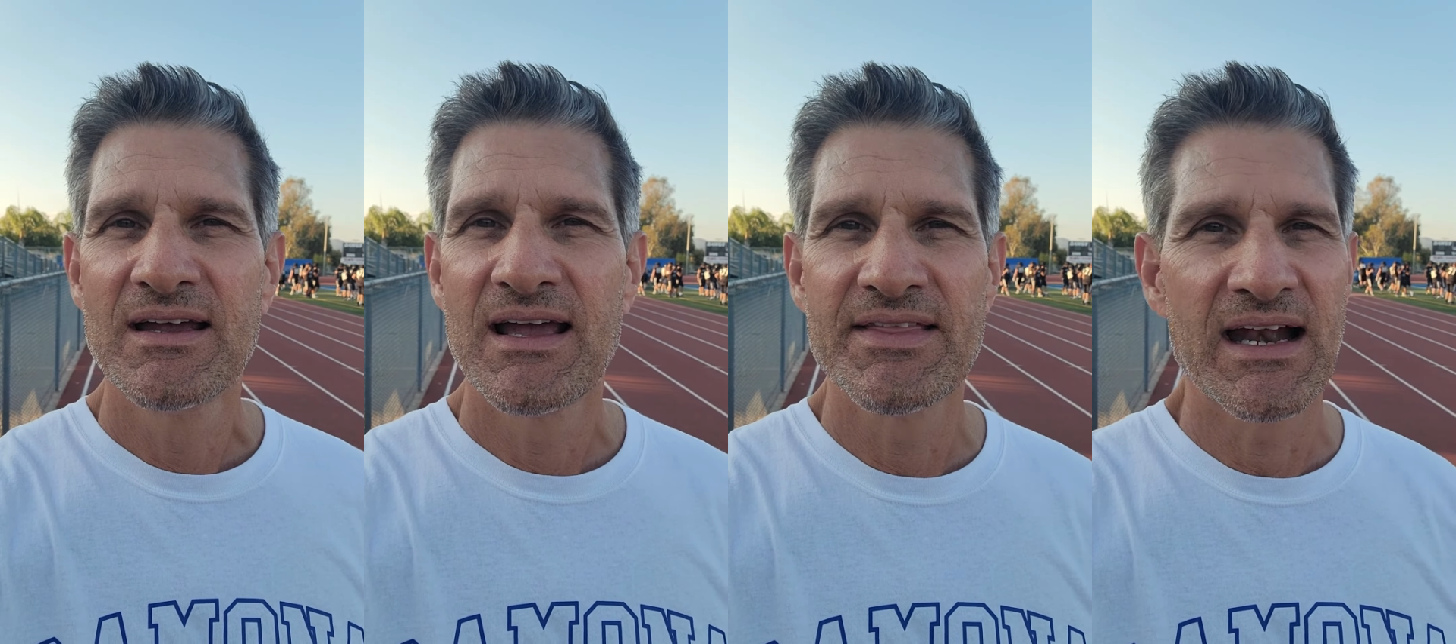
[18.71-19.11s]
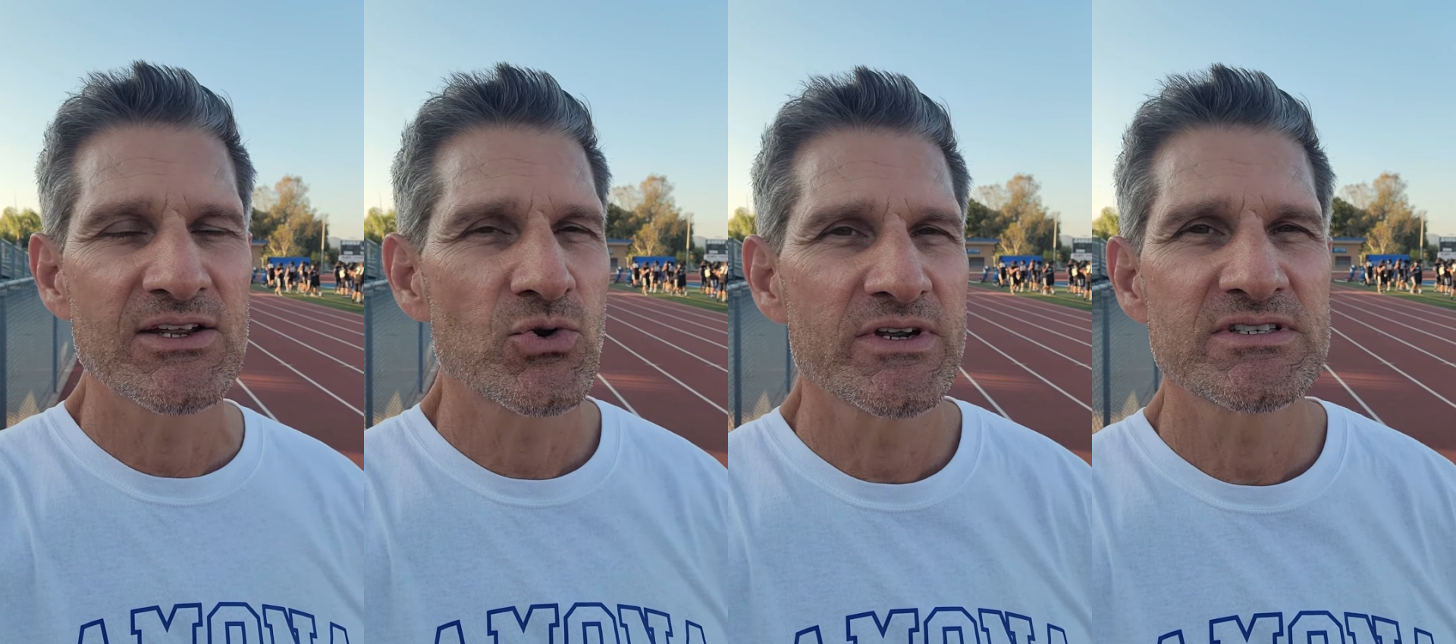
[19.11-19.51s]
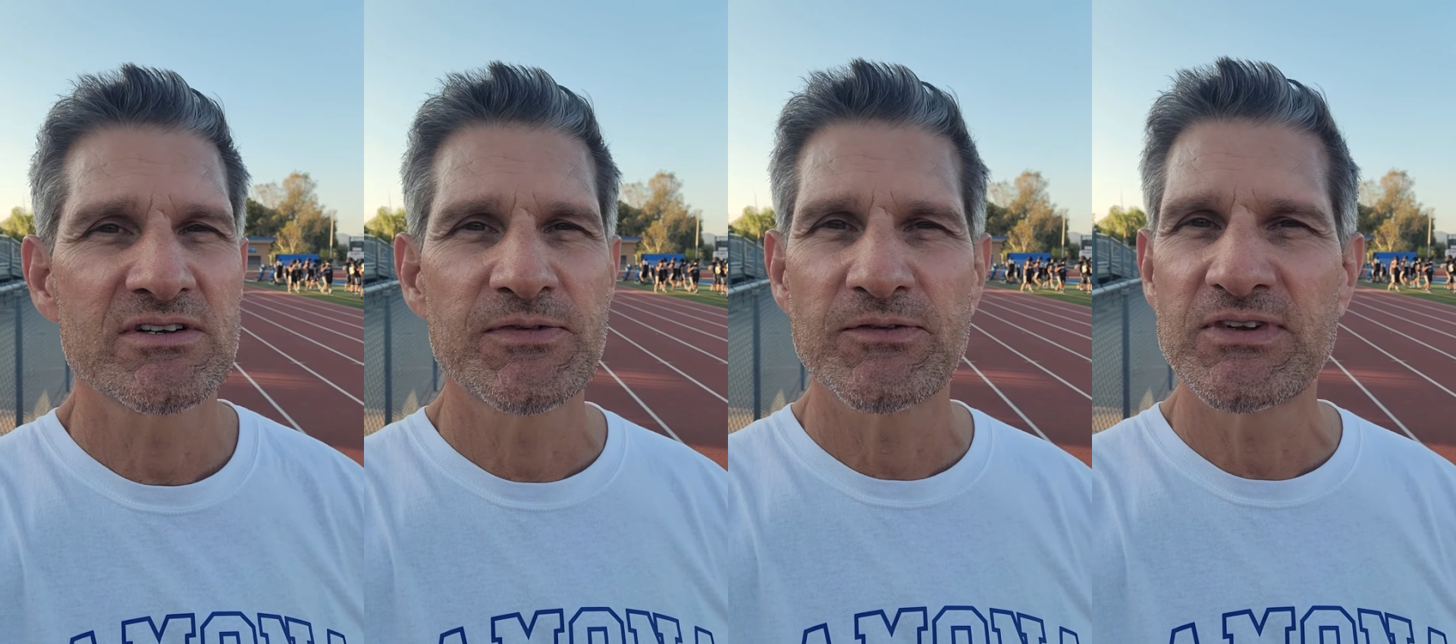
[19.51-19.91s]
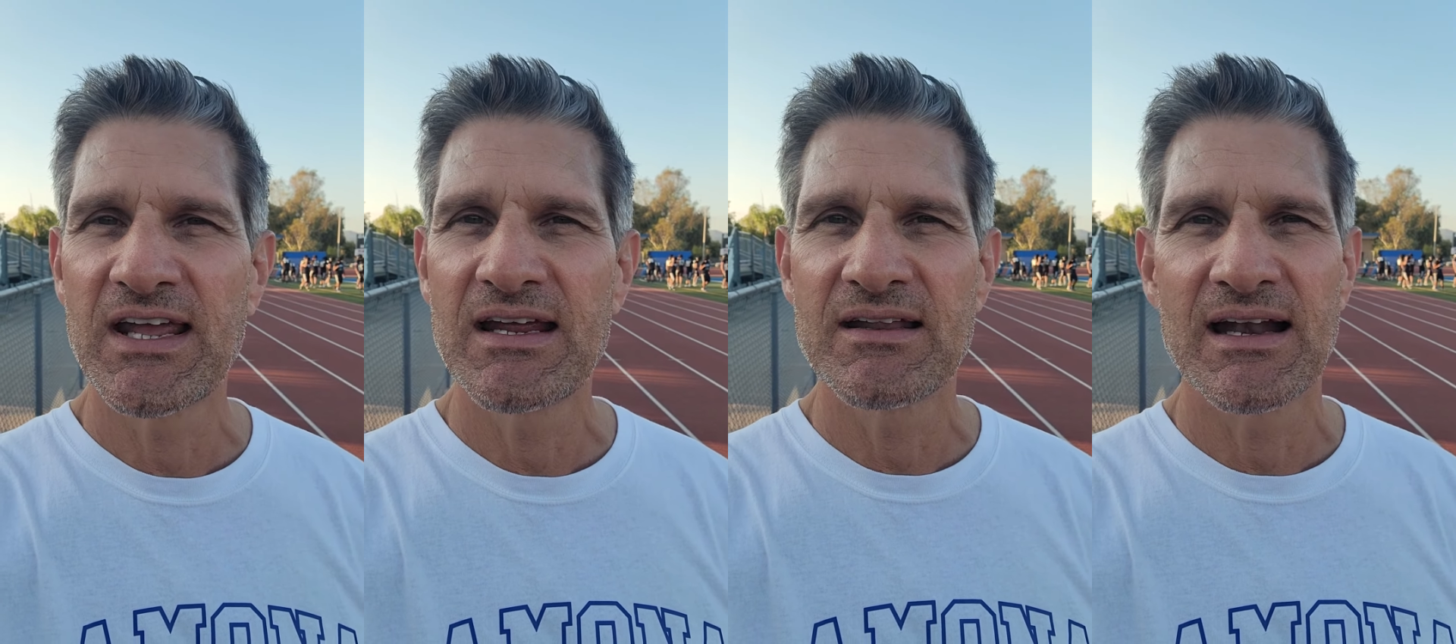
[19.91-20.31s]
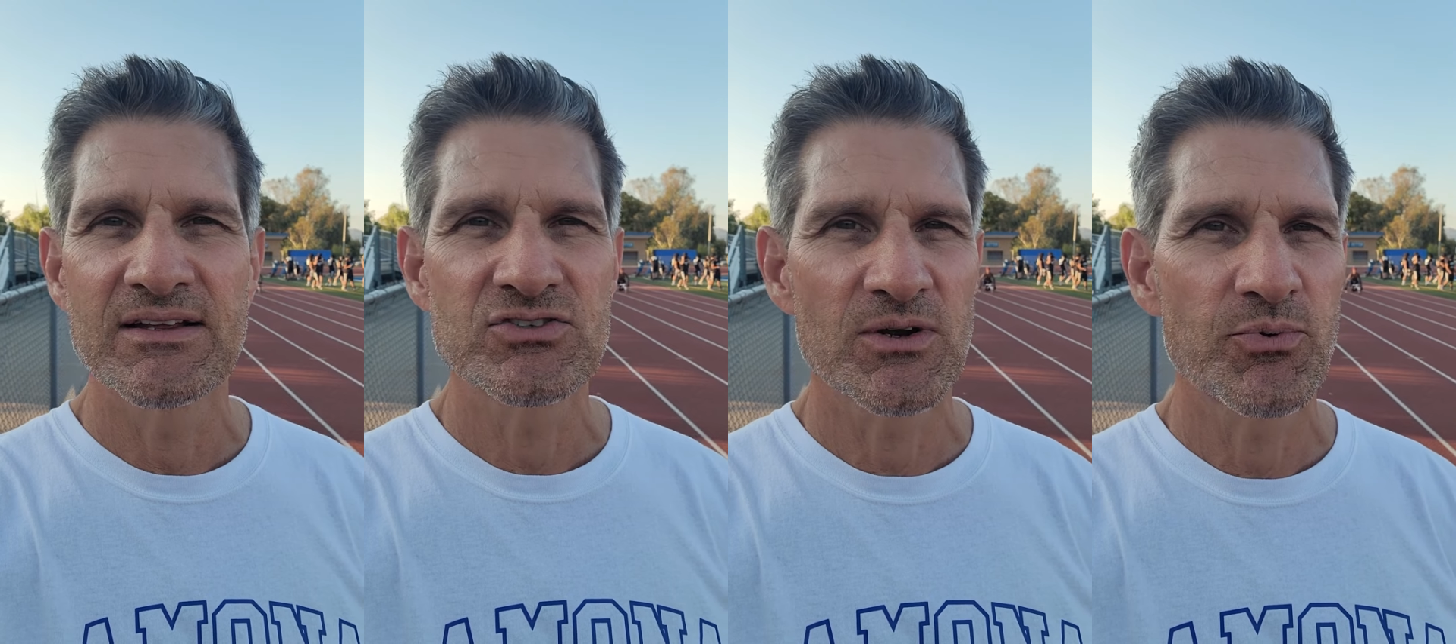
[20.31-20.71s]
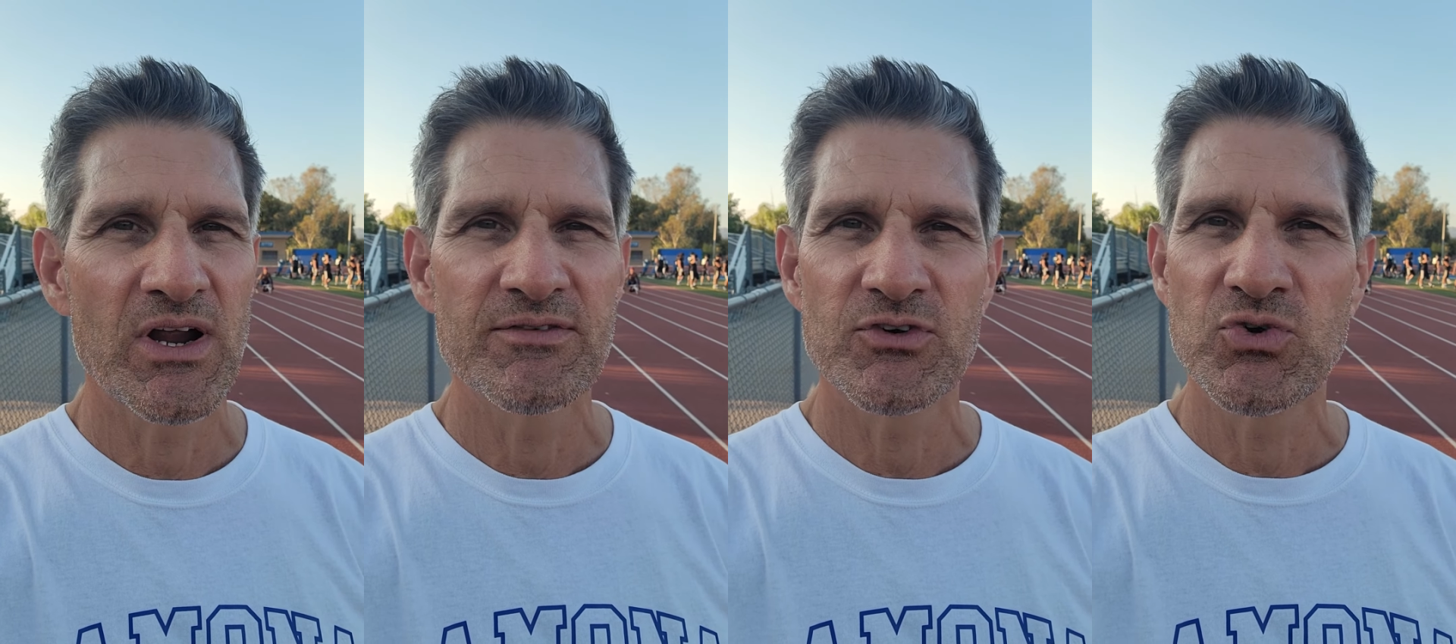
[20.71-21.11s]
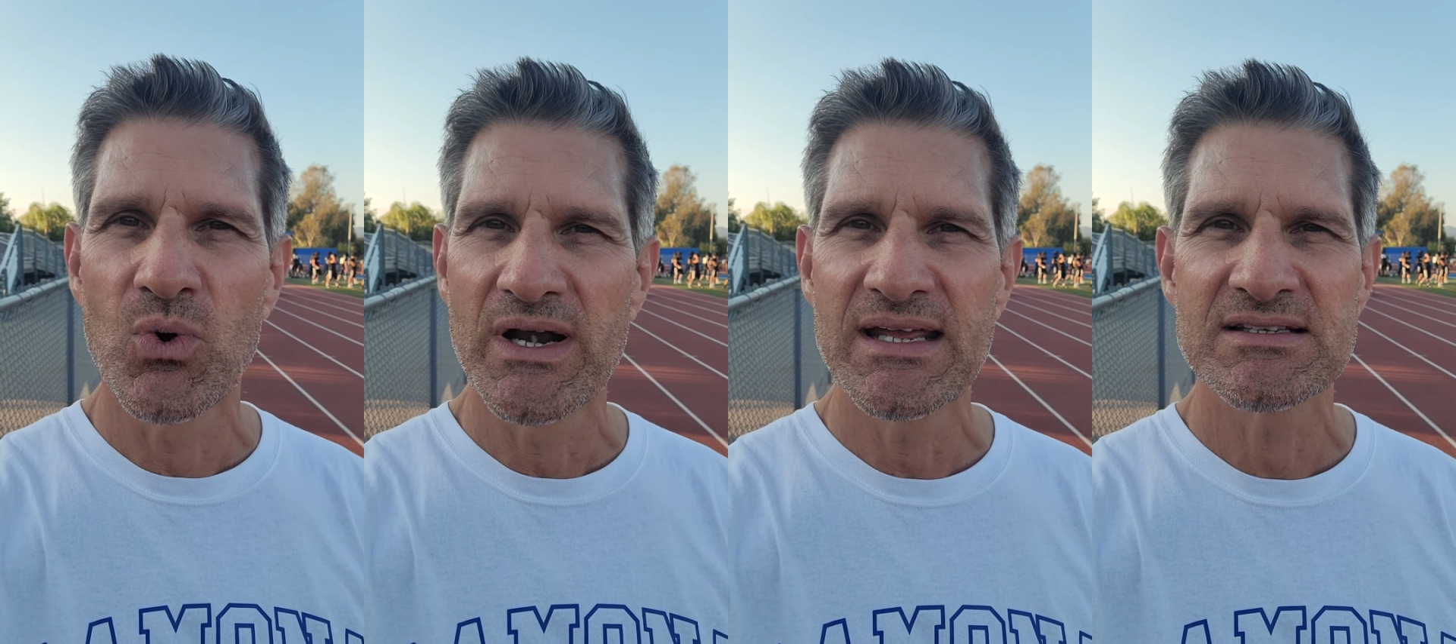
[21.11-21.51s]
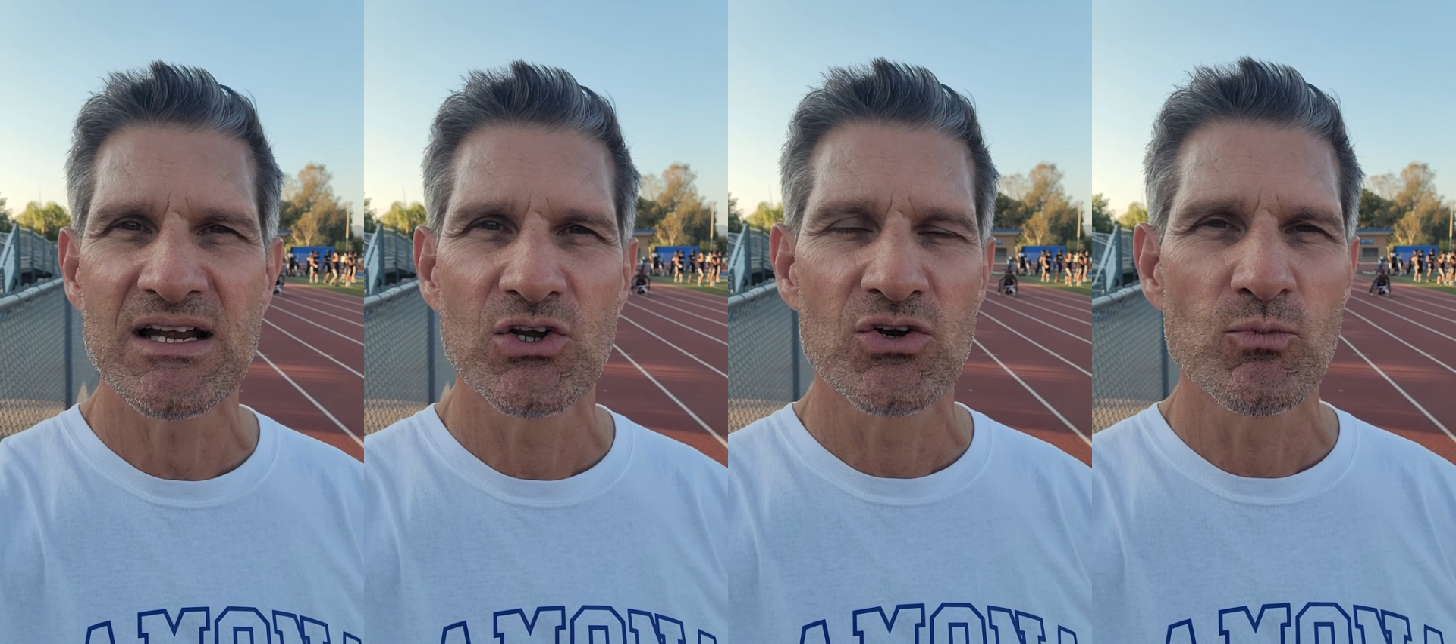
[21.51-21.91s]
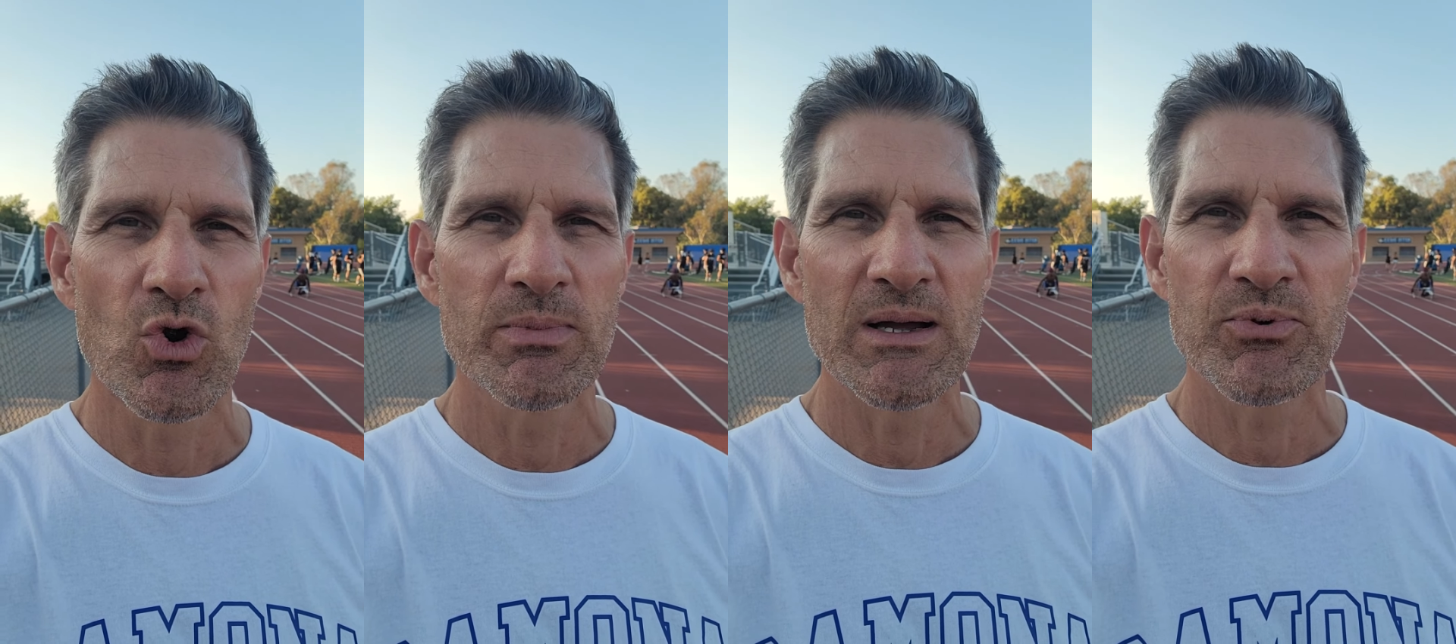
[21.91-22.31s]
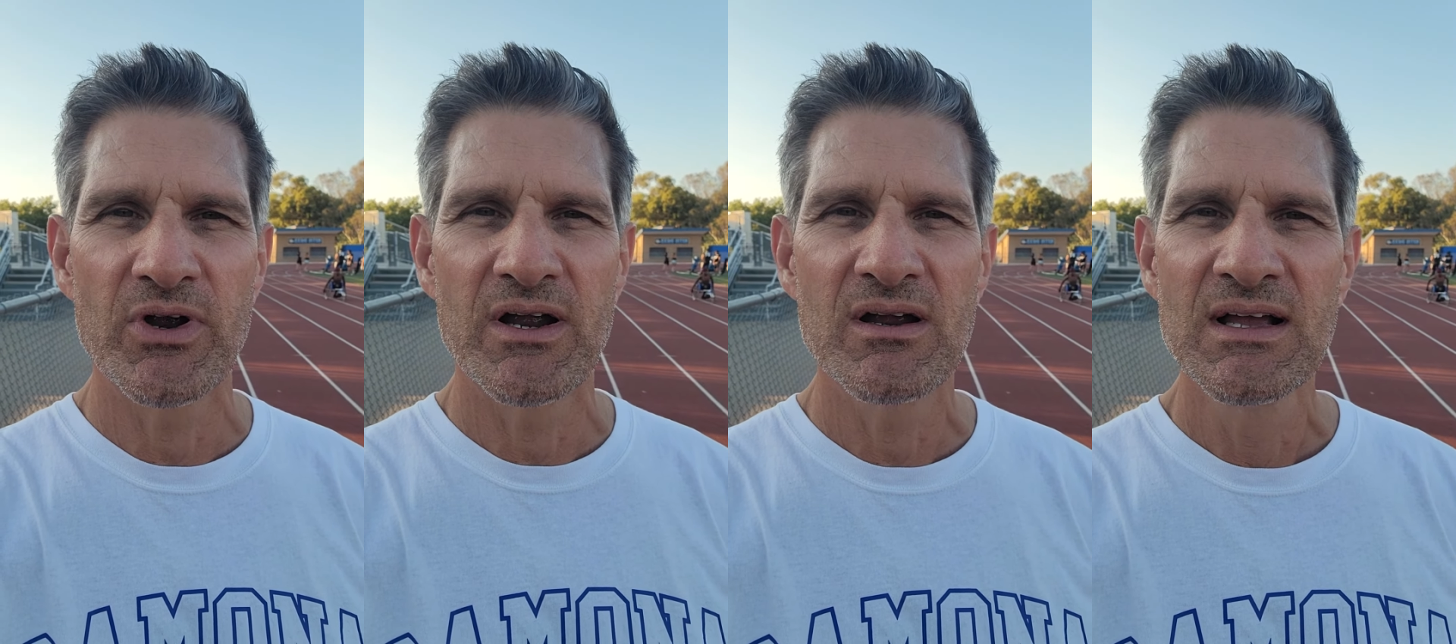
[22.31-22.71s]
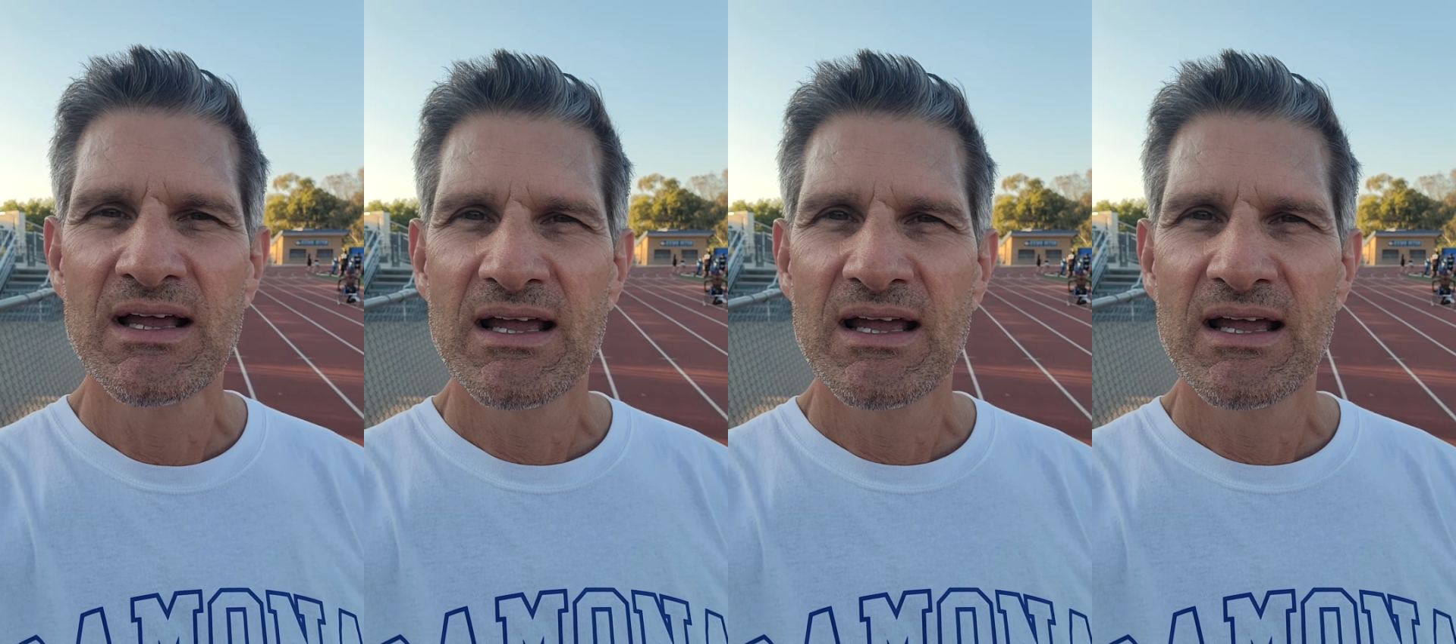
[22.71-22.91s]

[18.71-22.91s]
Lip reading: And then I increased it to 15, then I started praying for 20 as I learned more about prayer,